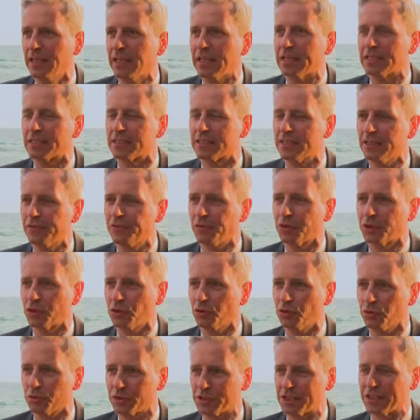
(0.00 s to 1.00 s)
It's
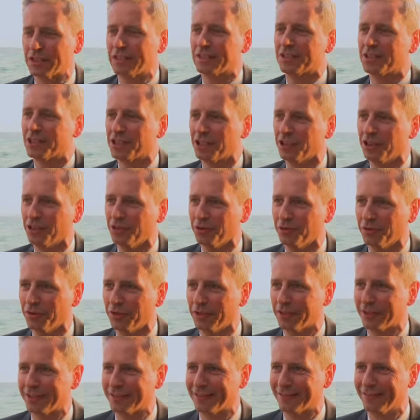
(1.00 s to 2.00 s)
difficult
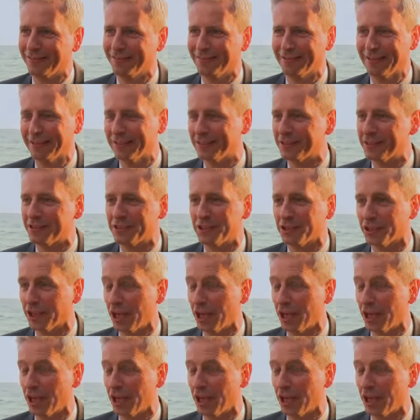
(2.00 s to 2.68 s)
to